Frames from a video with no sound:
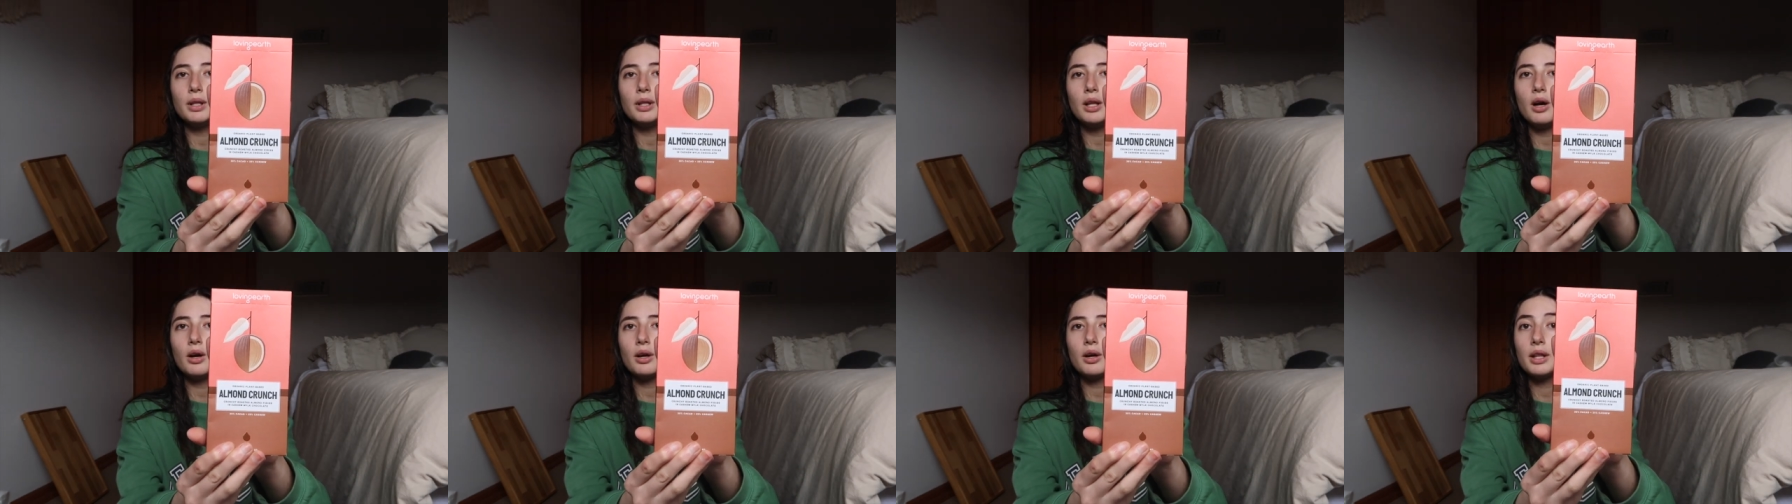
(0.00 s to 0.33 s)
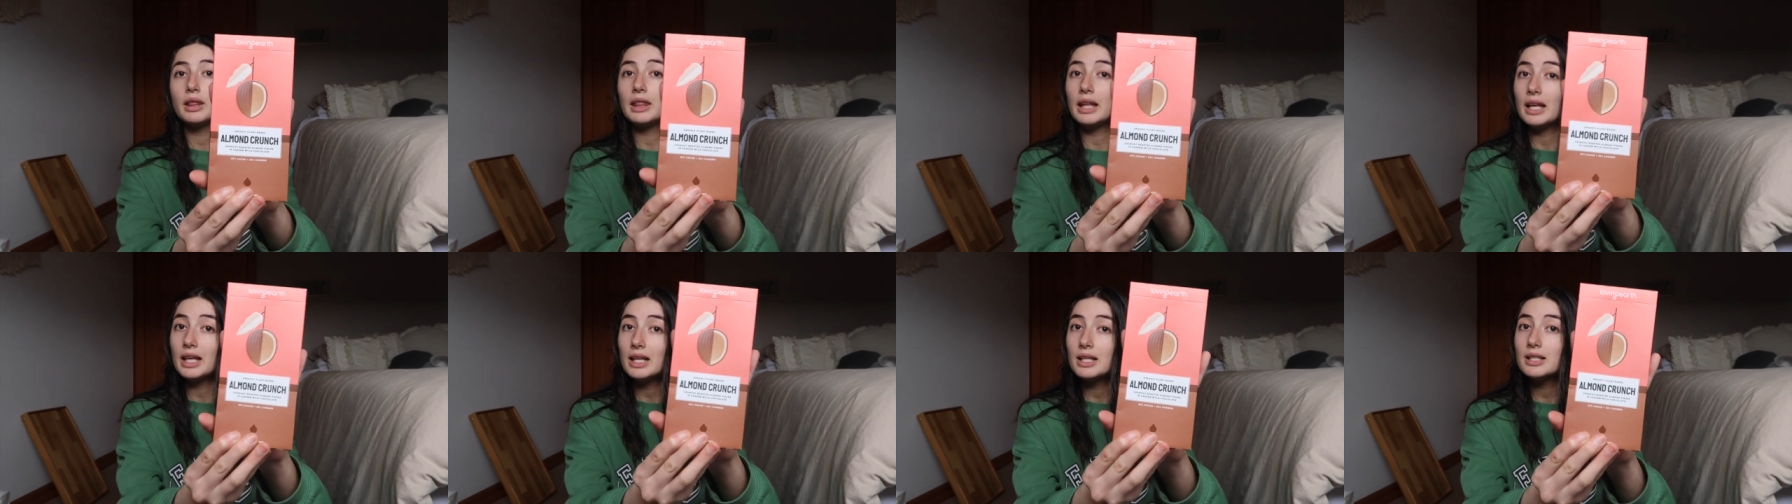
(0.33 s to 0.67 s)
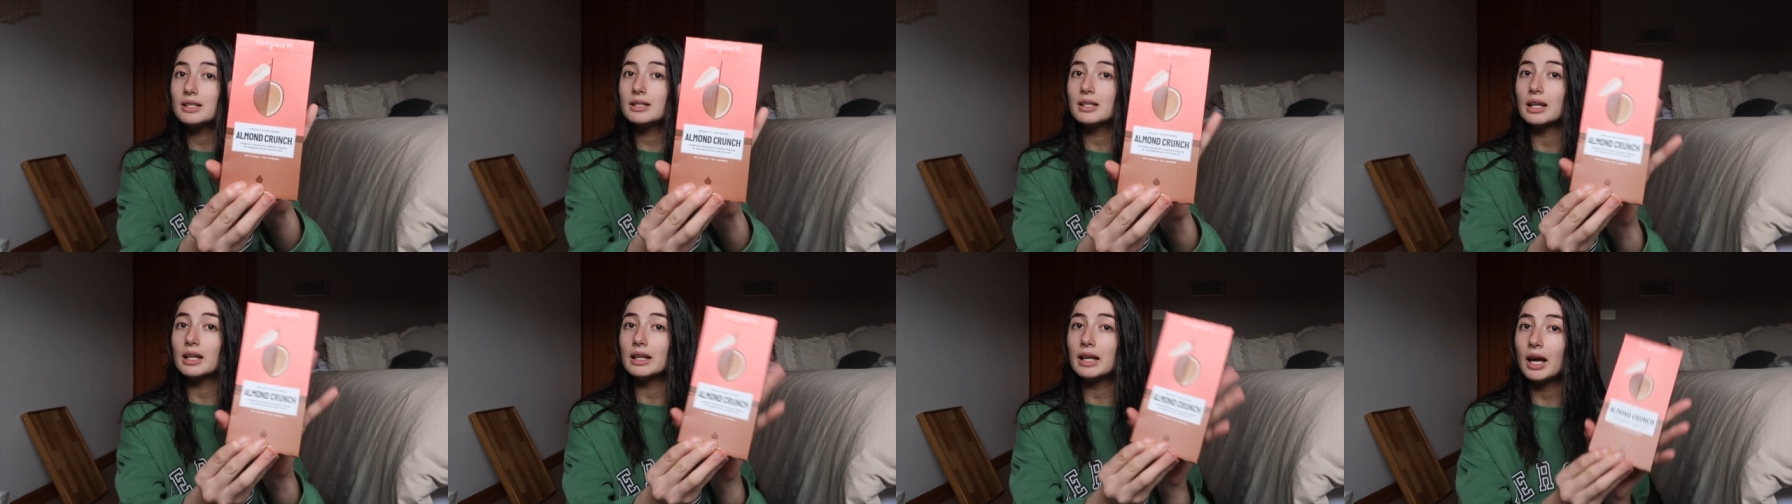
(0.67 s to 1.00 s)
block.
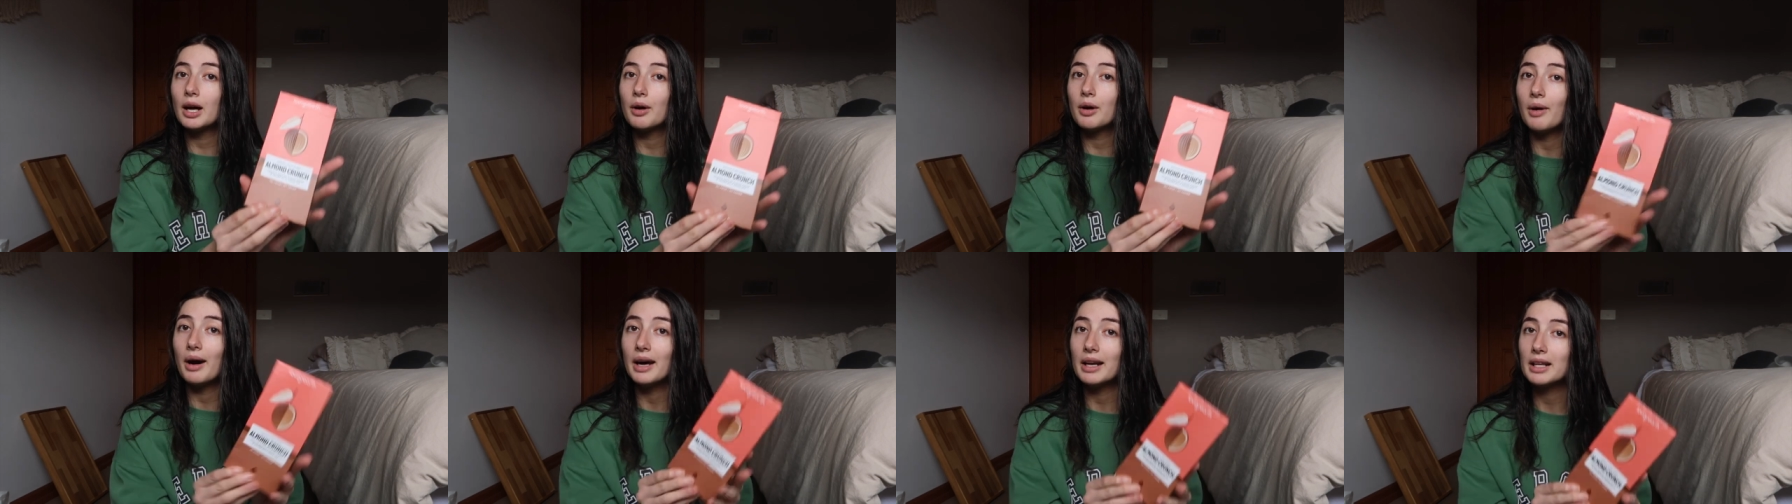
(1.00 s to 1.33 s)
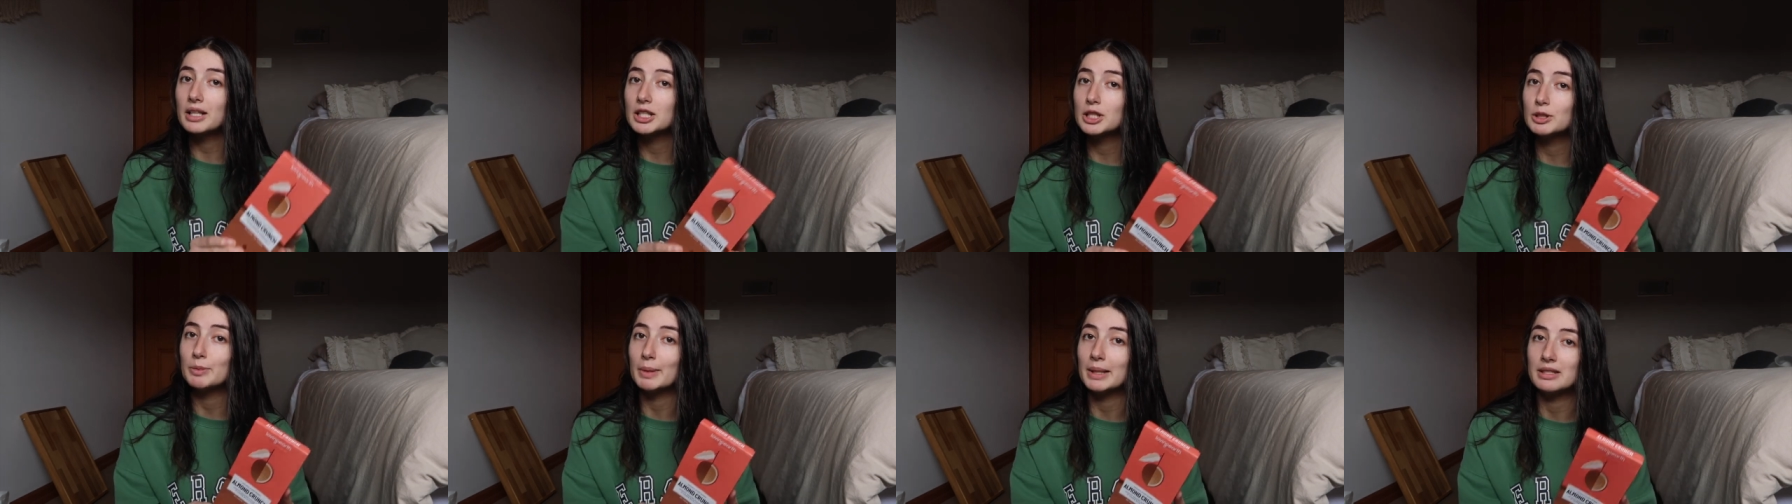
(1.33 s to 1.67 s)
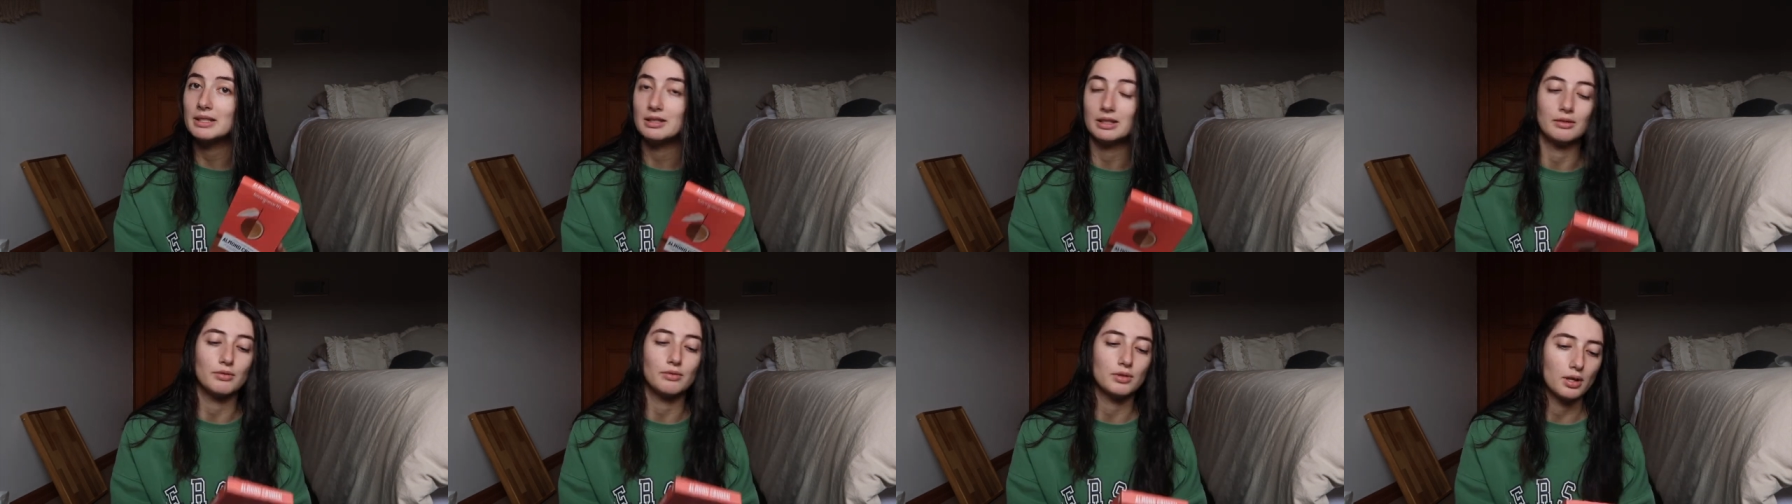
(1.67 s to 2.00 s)
These can get quite
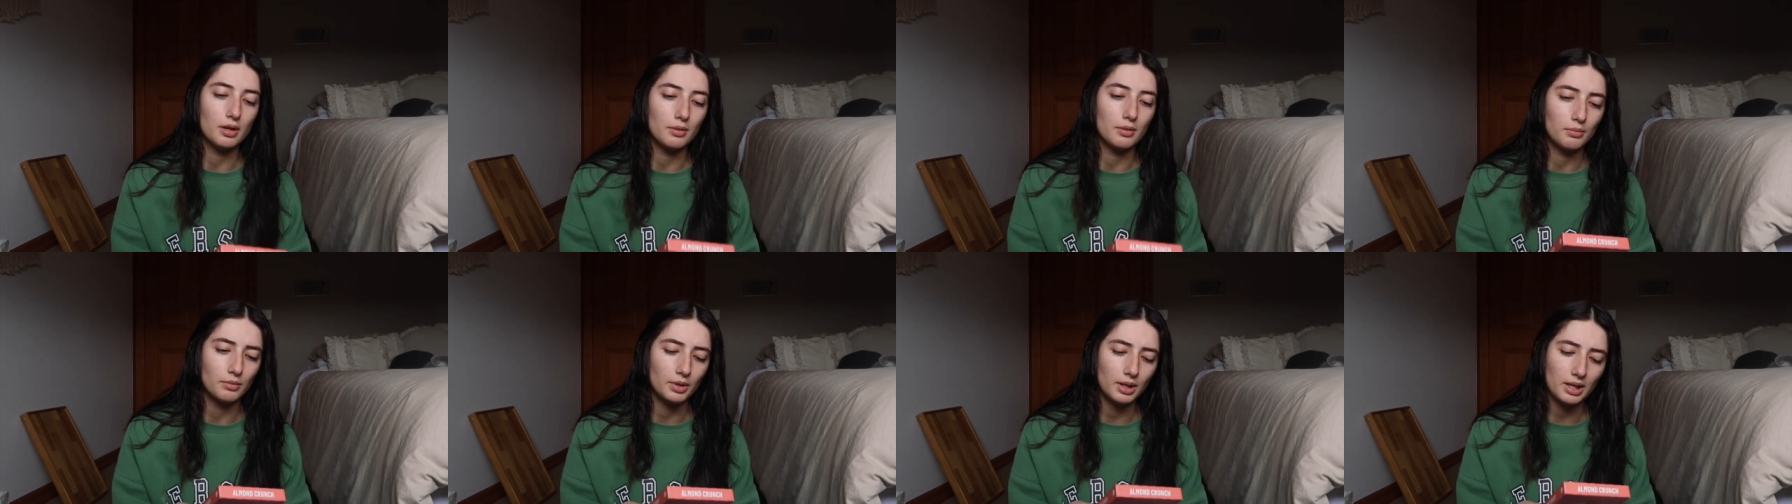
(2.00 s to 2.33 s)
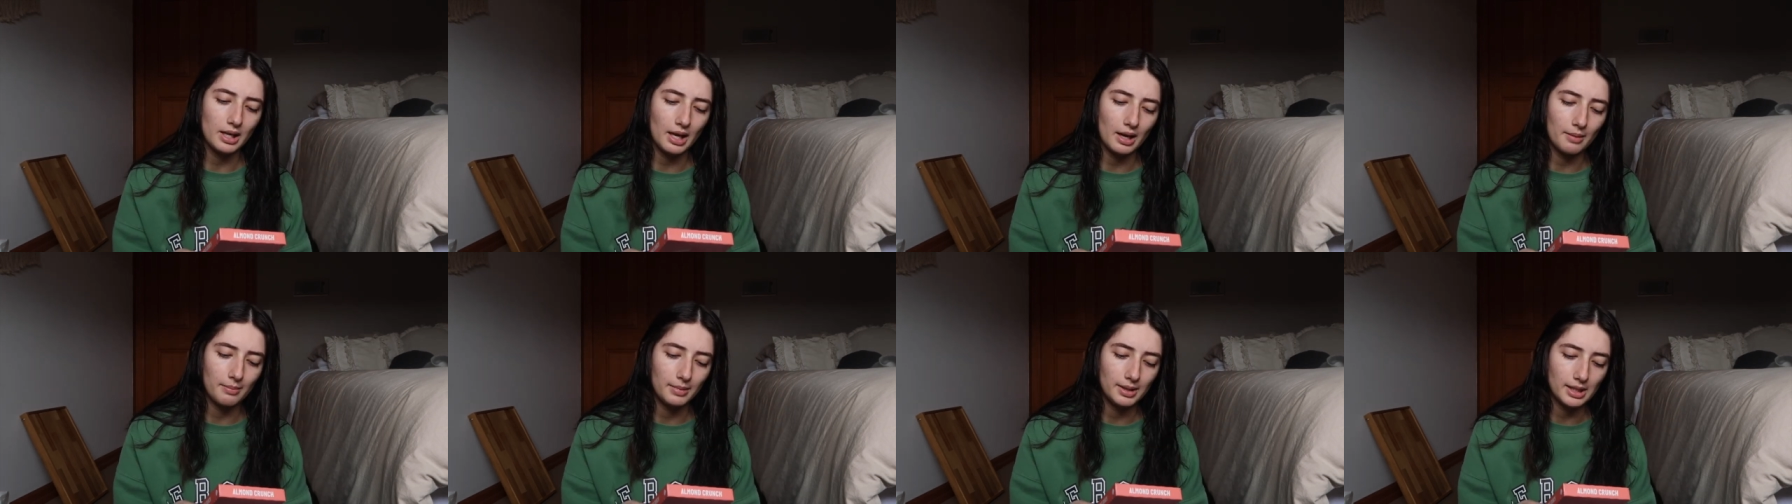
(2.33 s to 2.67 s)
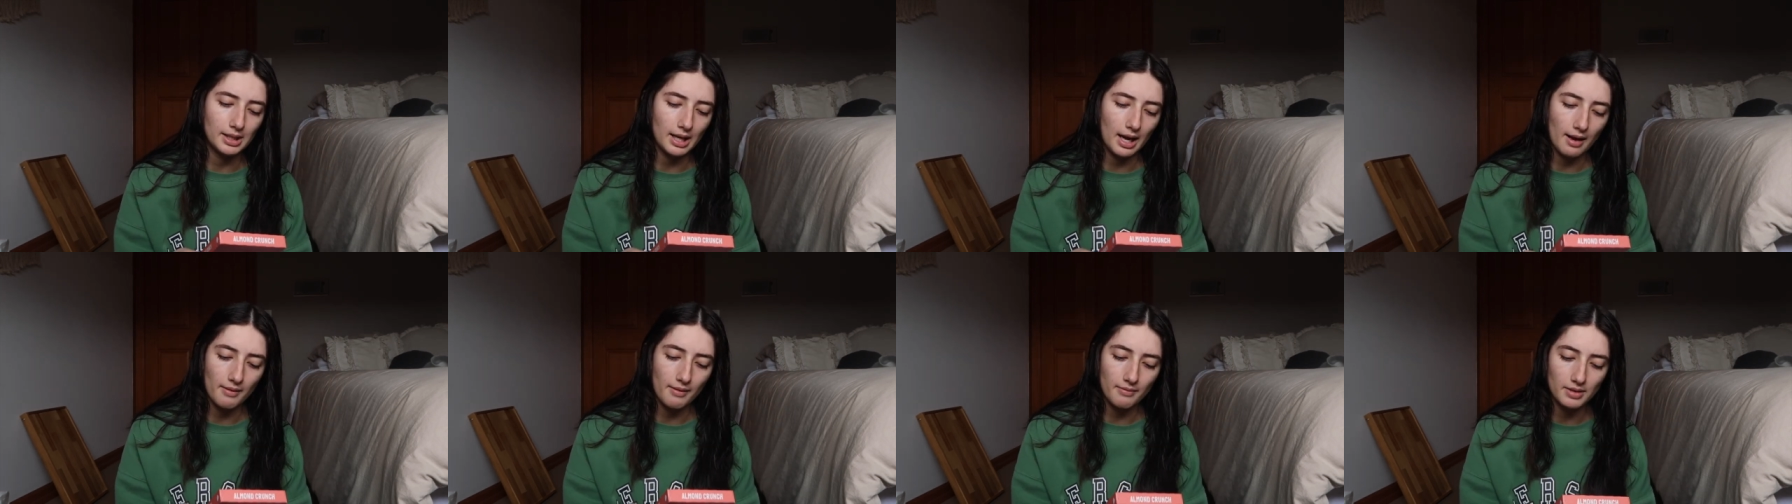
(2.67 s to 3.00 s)
expensive, so I'm really happy
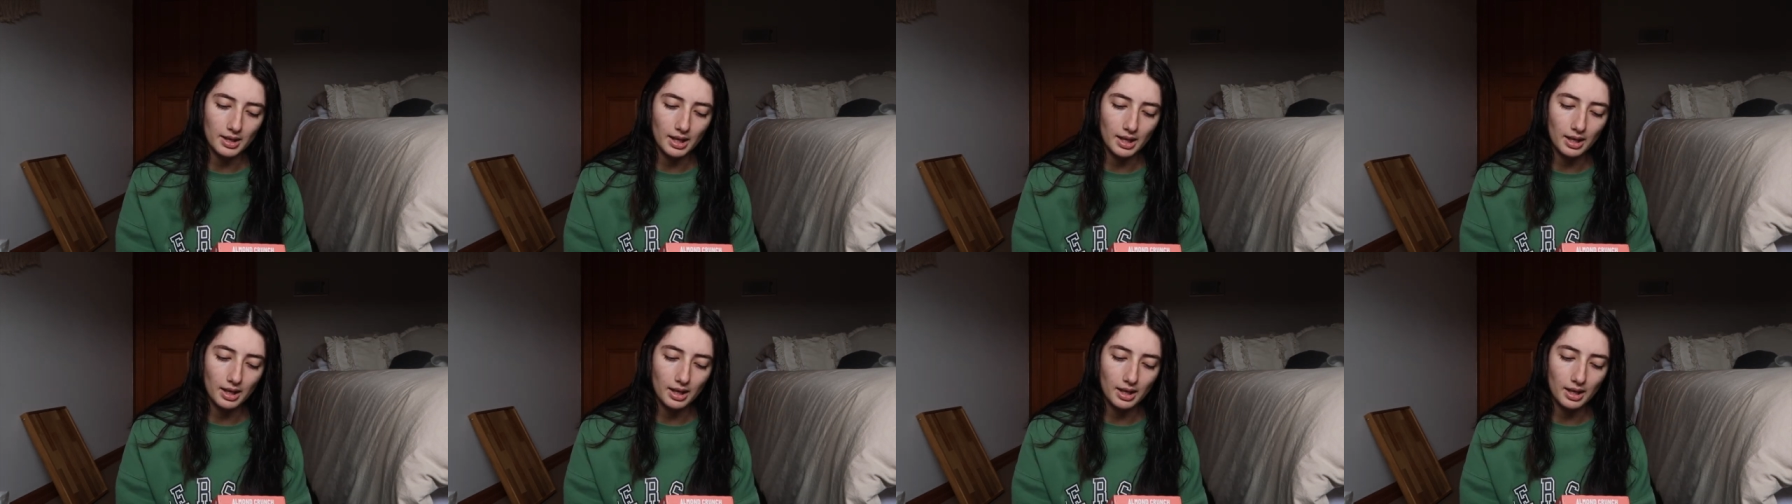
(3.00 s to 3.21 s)
to have